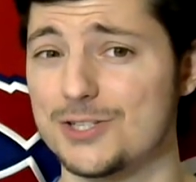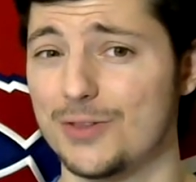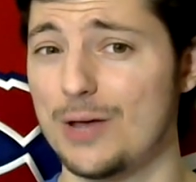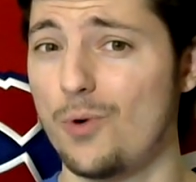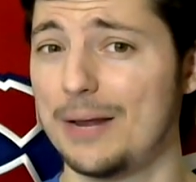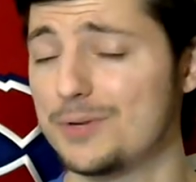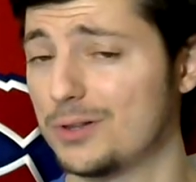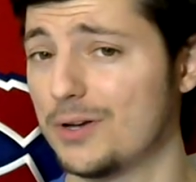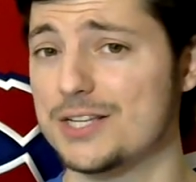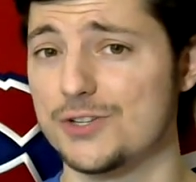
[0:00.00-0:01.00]
So they want him to
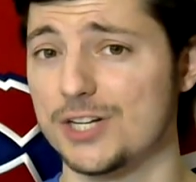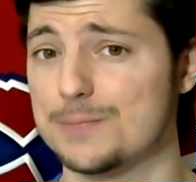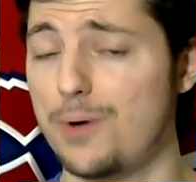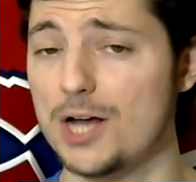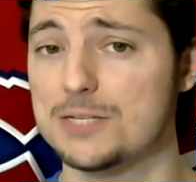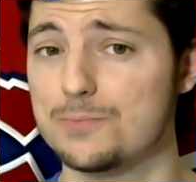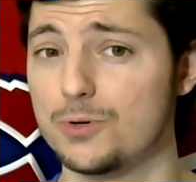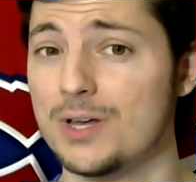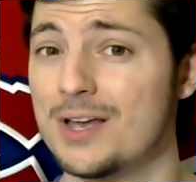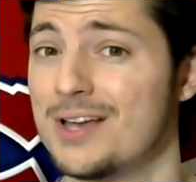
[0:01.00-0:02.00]
look as good as
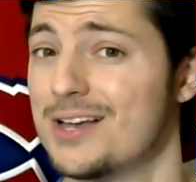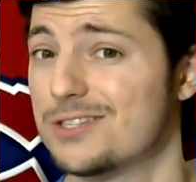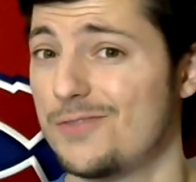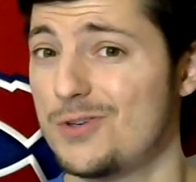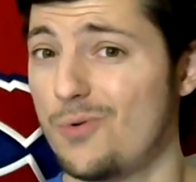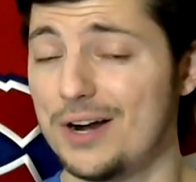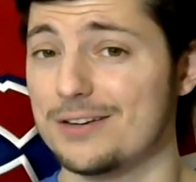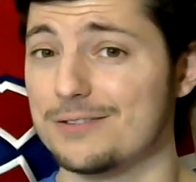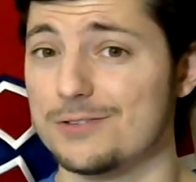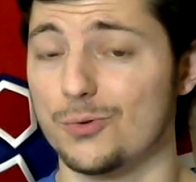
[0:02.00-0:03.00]
possible. So if you want
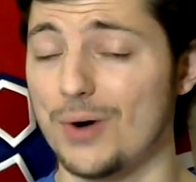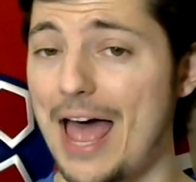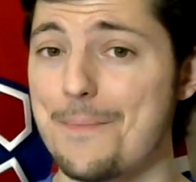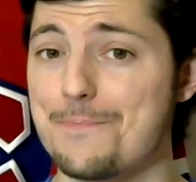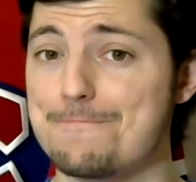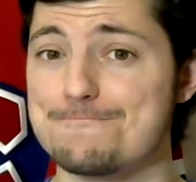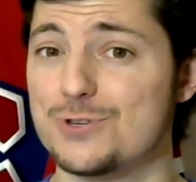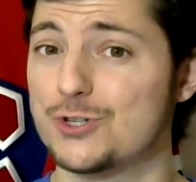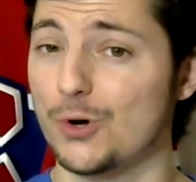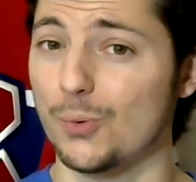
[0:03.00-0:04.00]
to grab
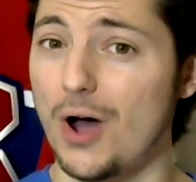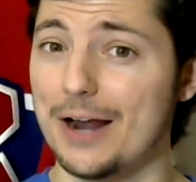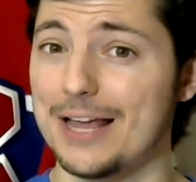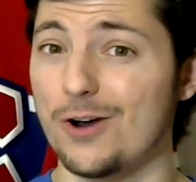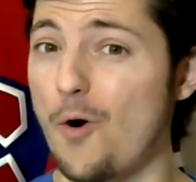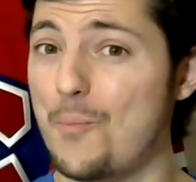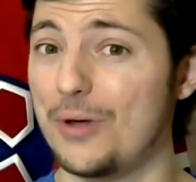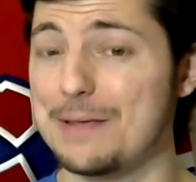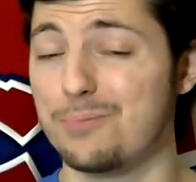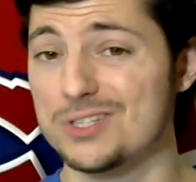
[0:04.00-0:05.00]
Chiarot and hope that
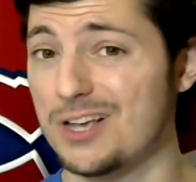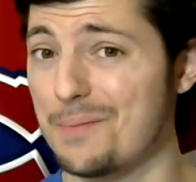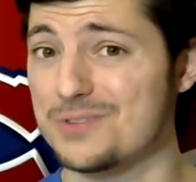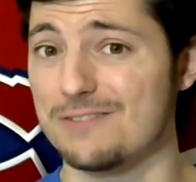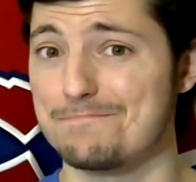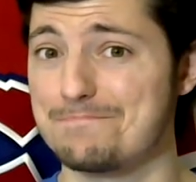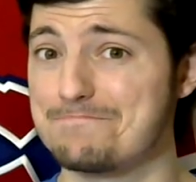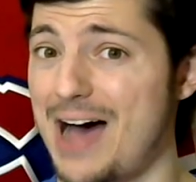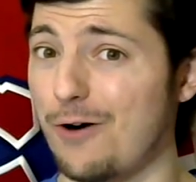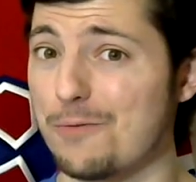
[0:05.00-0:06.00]
he puts up some
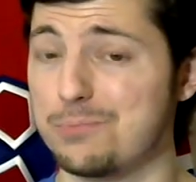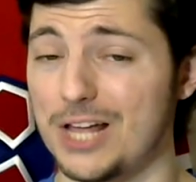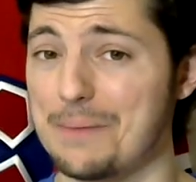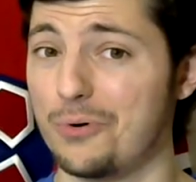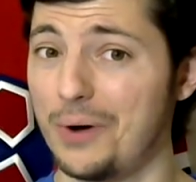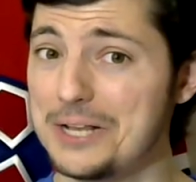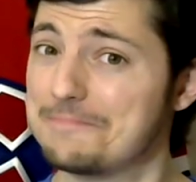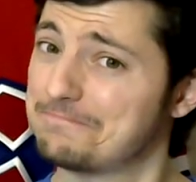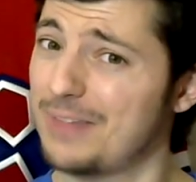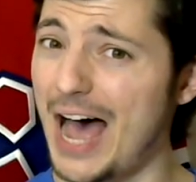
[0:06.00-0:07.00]
power play points,
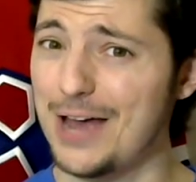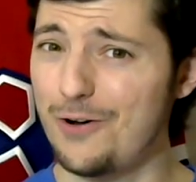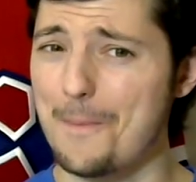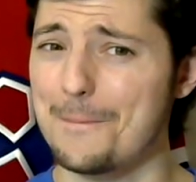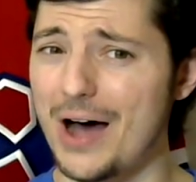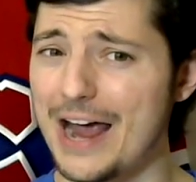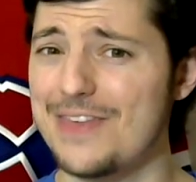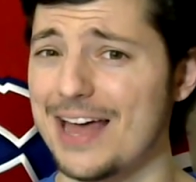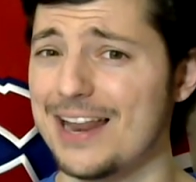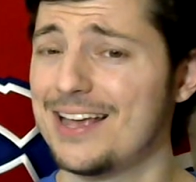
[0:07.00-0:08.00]
I don't mind
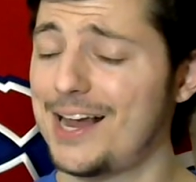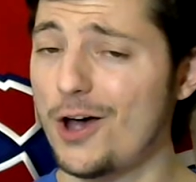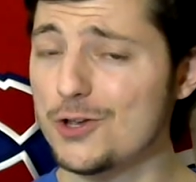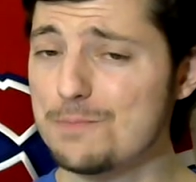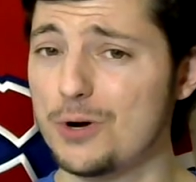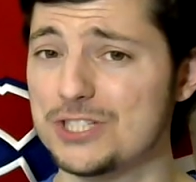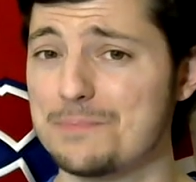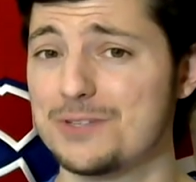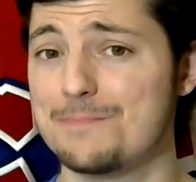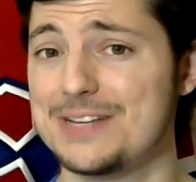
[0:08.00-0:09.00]
that. He also puts
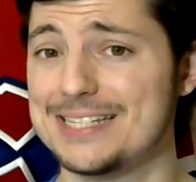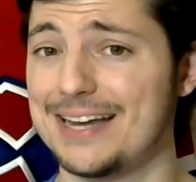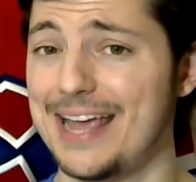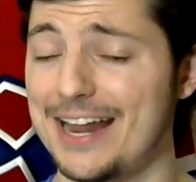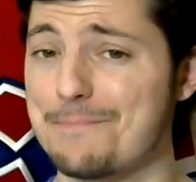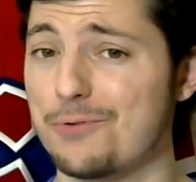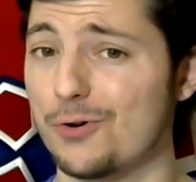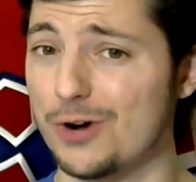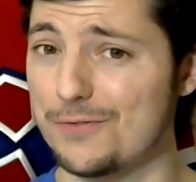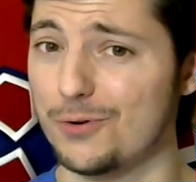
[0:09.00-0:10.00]
up some decent hitting
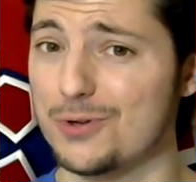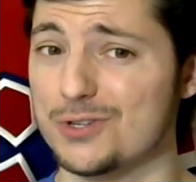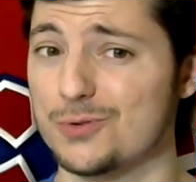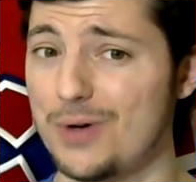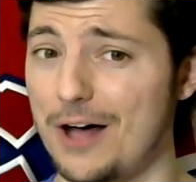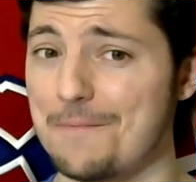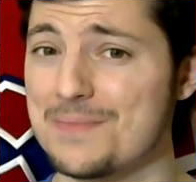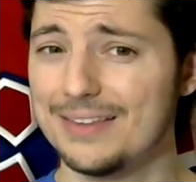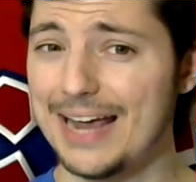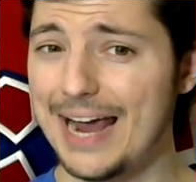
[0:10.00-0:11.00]
peripherals as well.
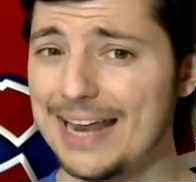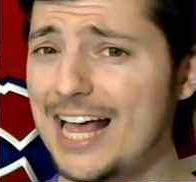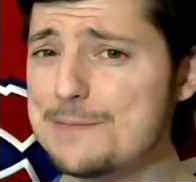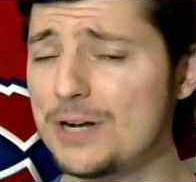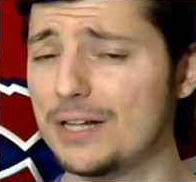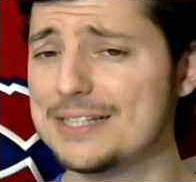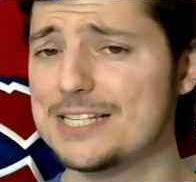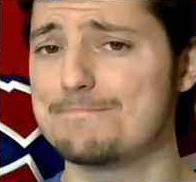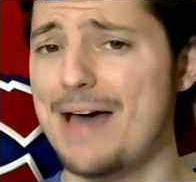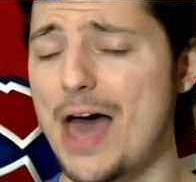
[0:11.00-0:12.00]
And last but not least
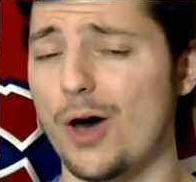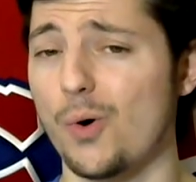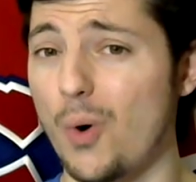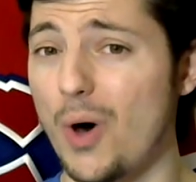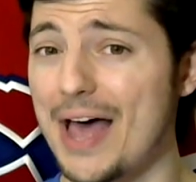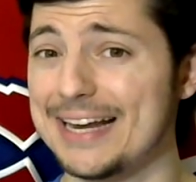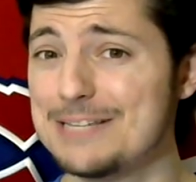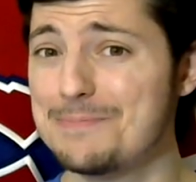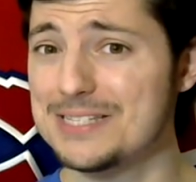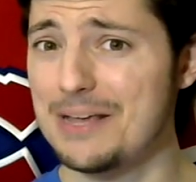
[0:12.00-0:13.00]
is Matt Roy, and
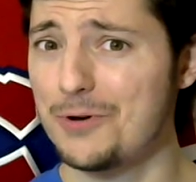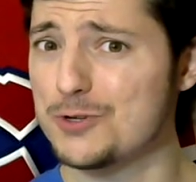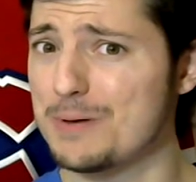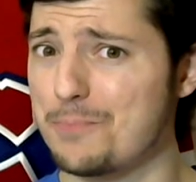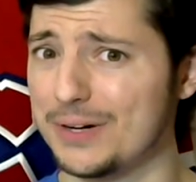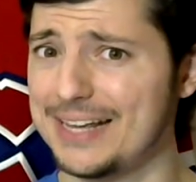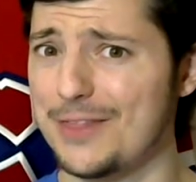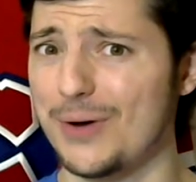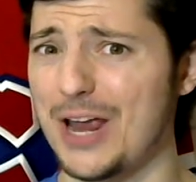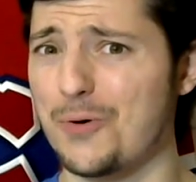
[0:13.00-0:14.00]
he's someone who's been putting
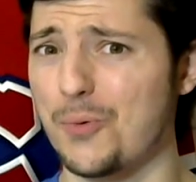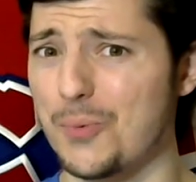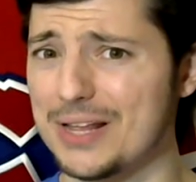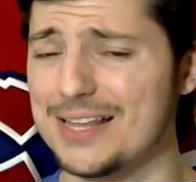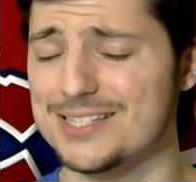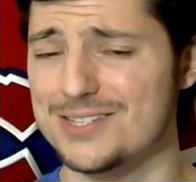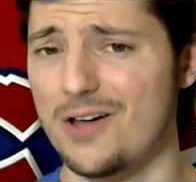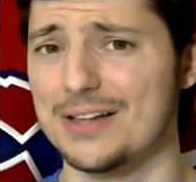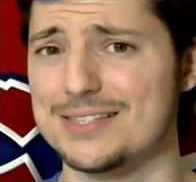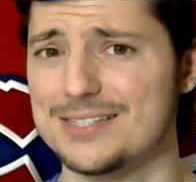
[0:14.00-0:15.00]
together a really
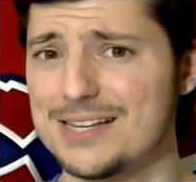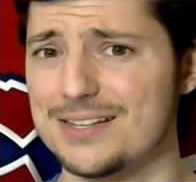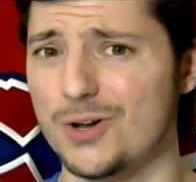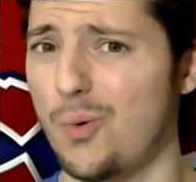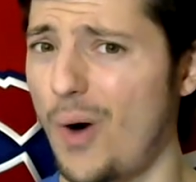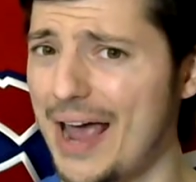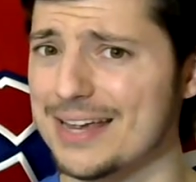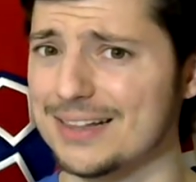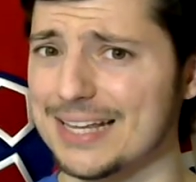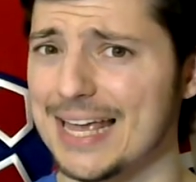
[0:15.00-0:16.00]
solid season
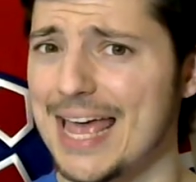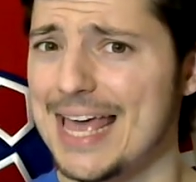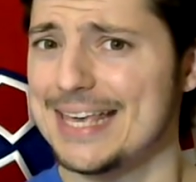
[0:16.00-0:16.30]
quietly.